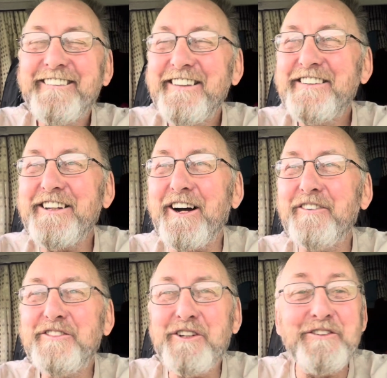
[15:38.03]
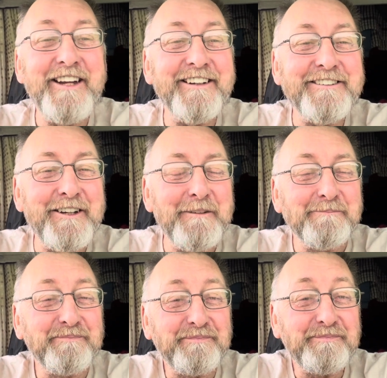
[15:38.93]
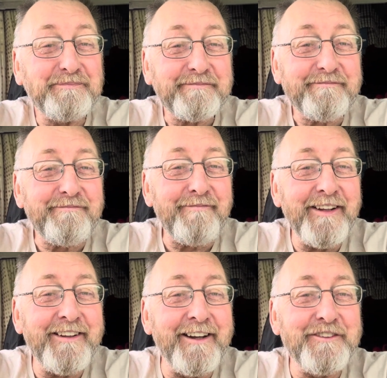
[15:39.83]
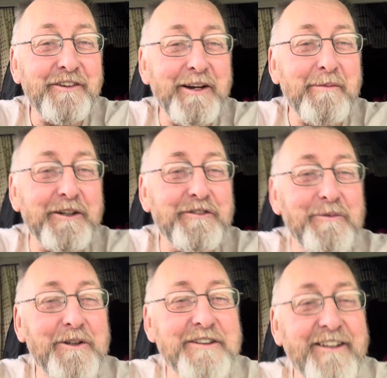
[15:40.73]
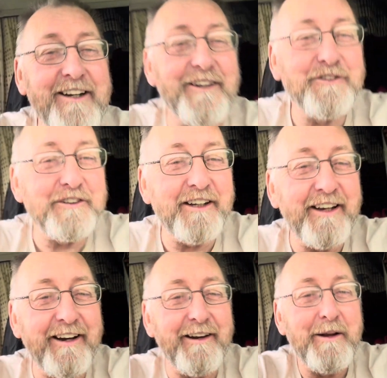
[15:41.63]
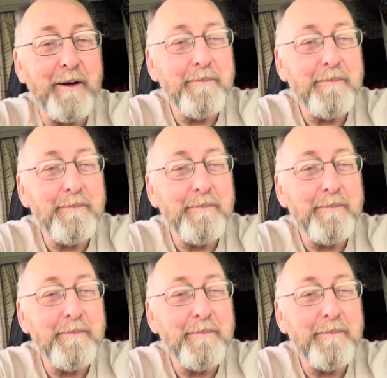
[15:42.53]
So till next time, thanks very much for watching, and I'll see you later.